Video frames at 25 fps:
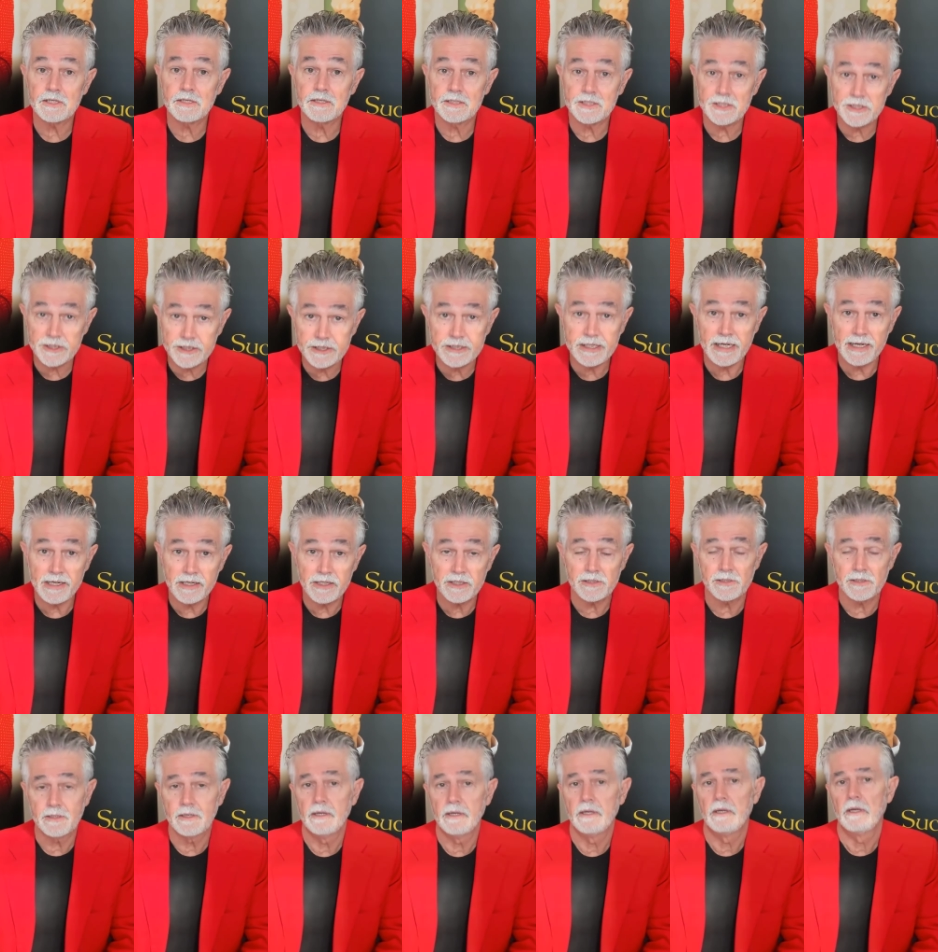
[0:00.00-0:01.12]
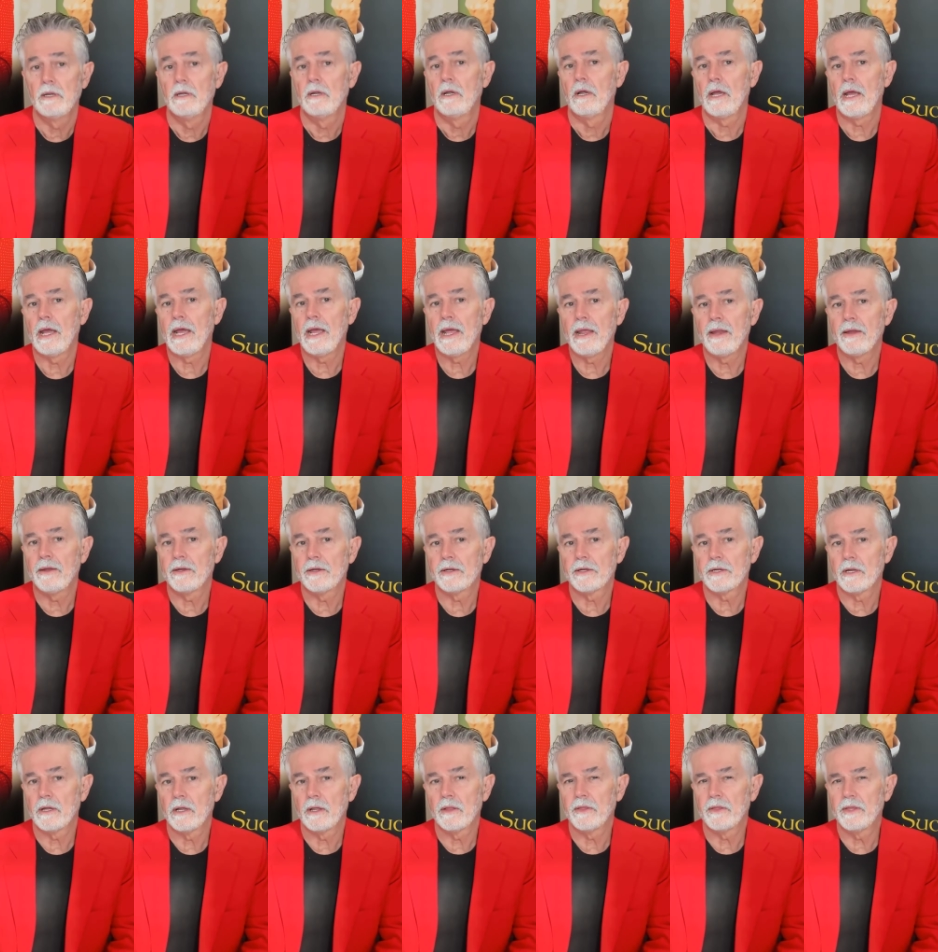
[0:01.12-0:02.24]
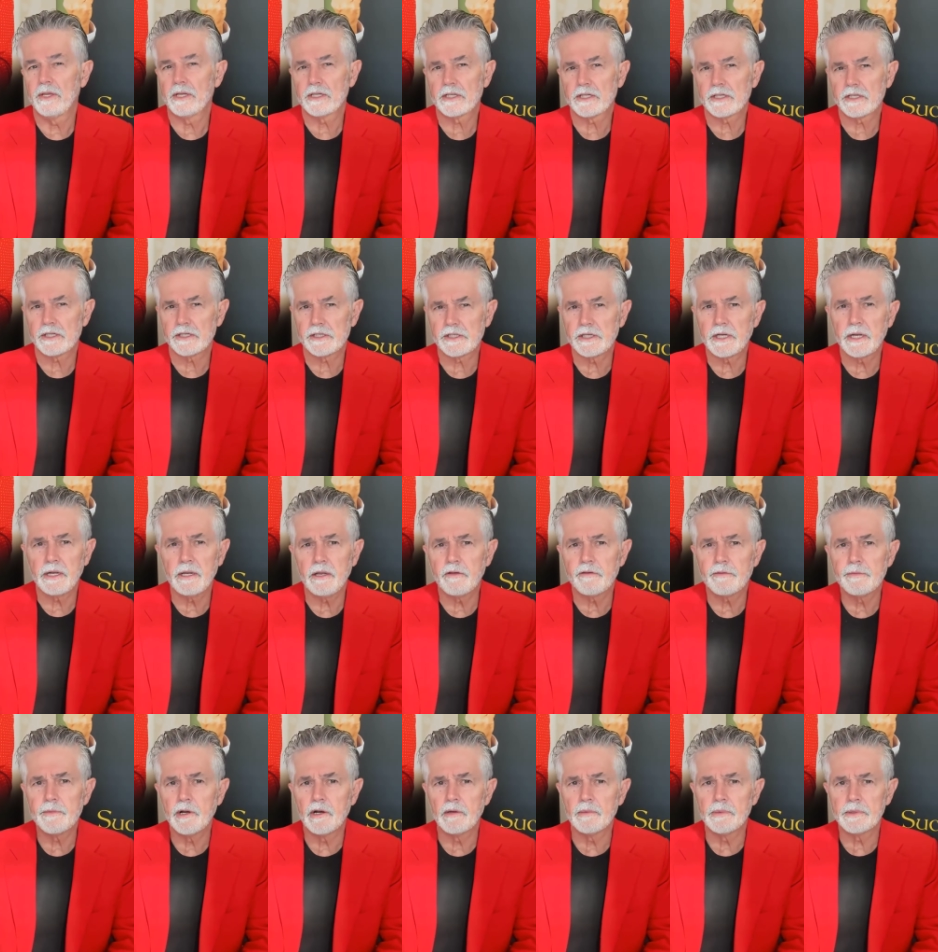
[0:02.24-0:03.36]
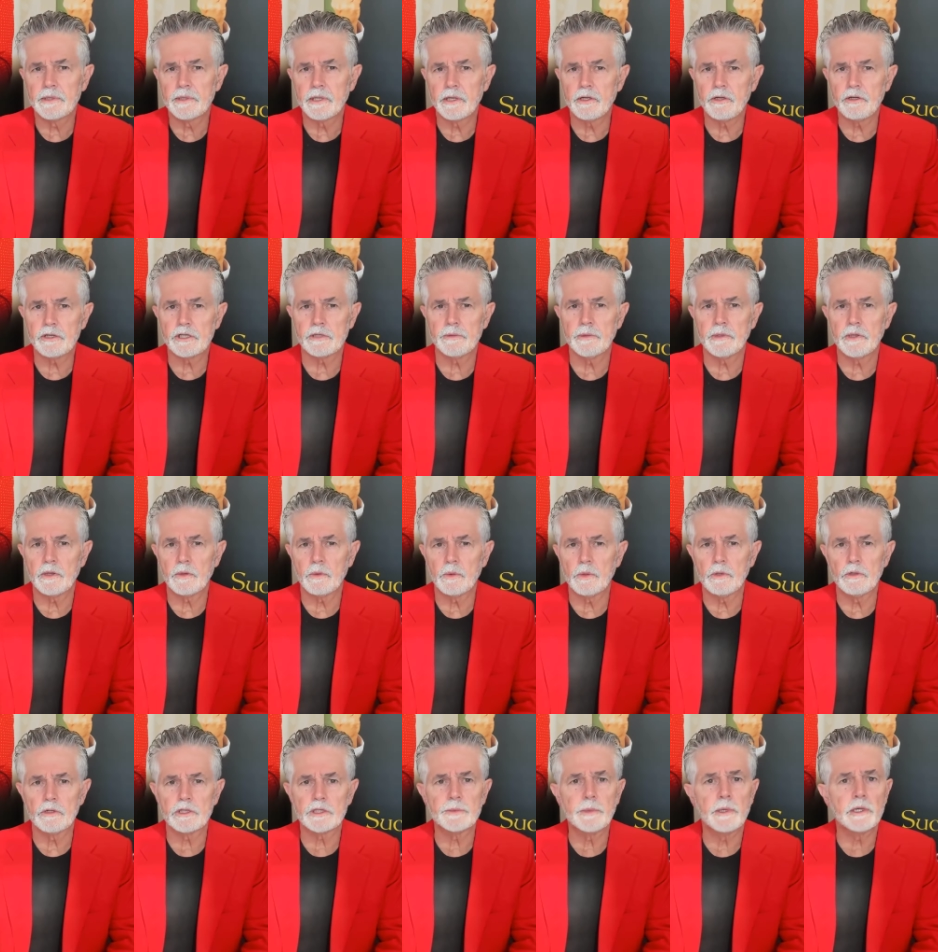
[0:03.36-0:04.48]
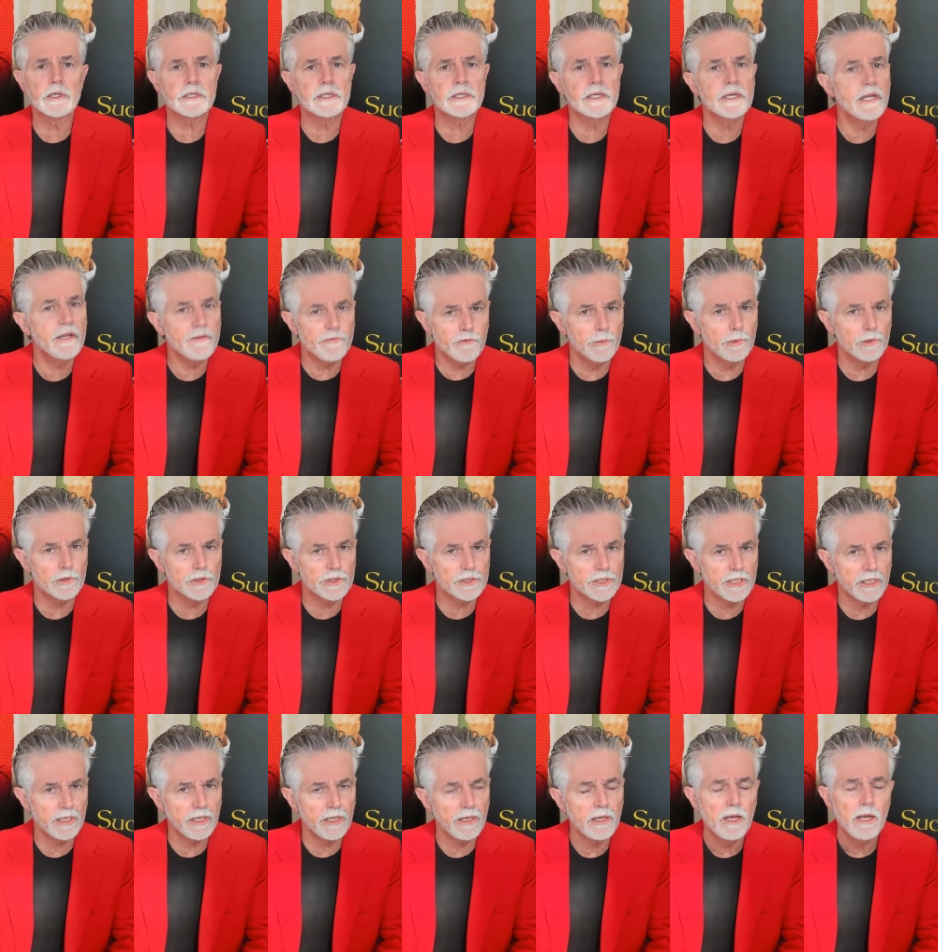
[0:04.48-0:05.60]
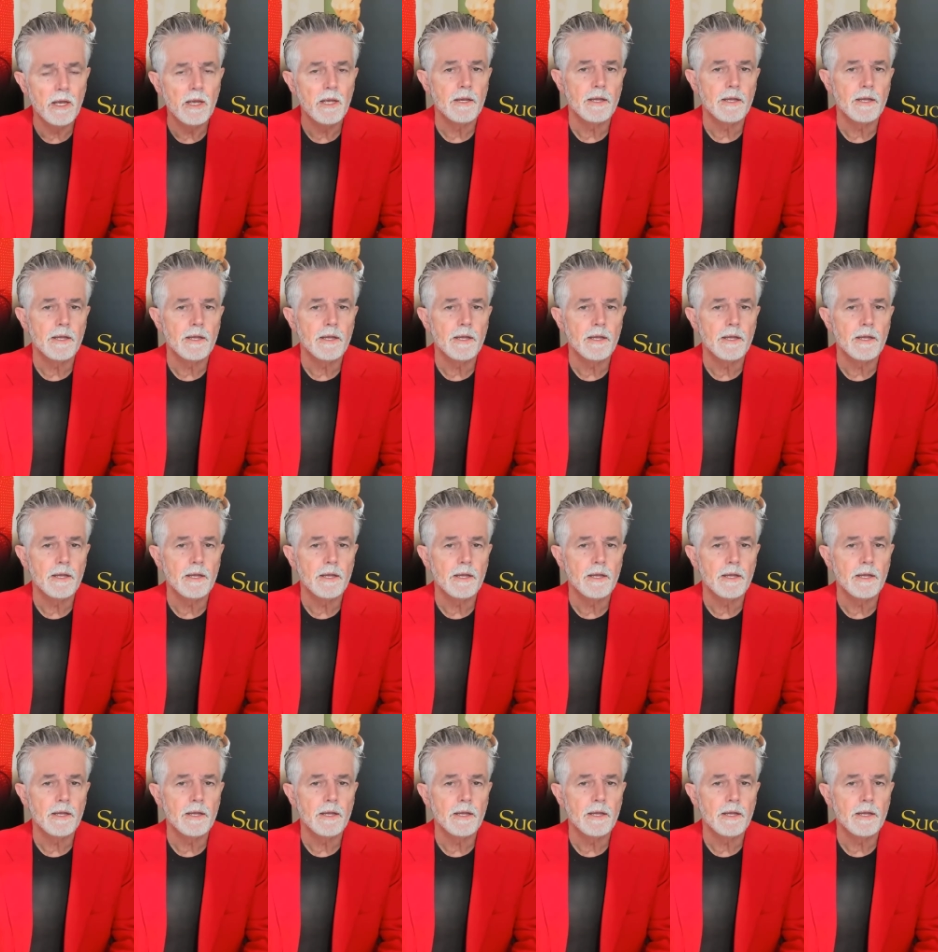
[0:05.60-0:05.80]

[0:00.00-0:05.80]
state and this city of Melbourne that used to be the world's most livable city.